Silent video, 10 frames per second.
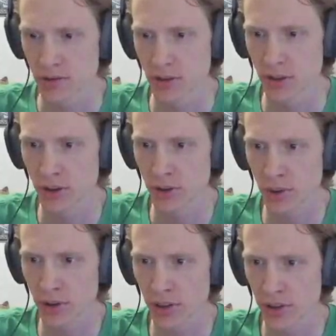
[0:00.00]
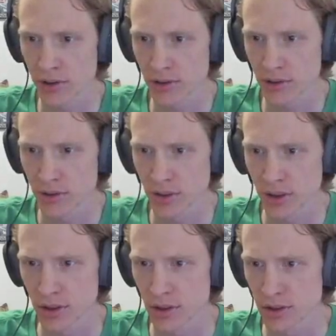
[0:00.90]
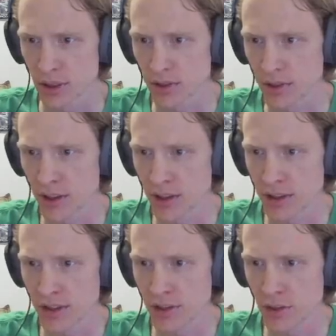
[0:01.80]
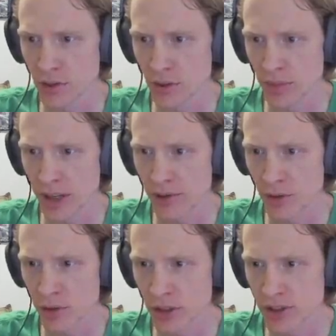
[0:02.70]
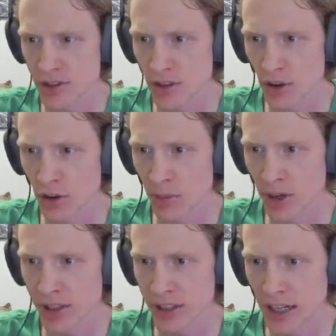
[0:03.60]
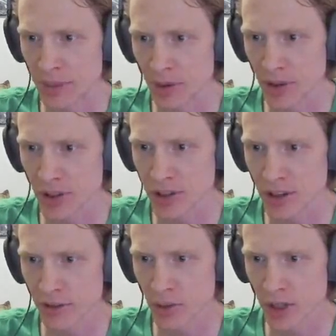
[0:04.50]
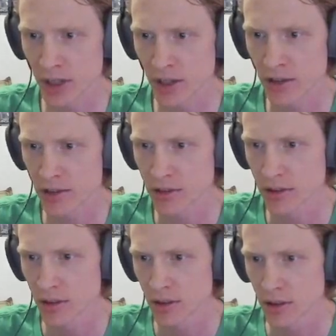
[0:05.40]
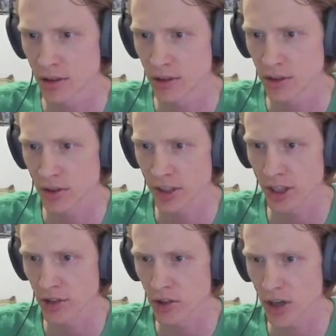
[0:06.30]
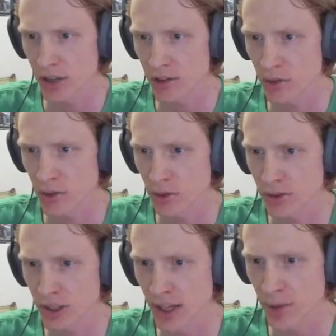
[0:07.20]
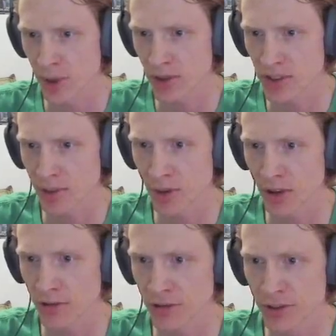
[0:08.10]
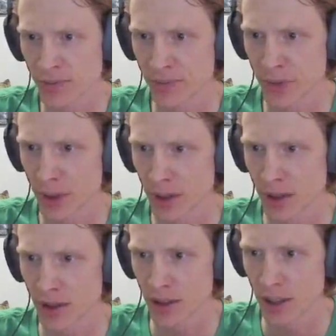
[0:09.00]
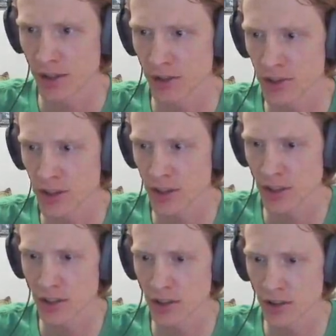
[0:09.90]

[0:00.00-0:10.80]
to the north and then into the main room. You can see all the blinded apparitions everywhere. So again, try to not piss them off. And you'll see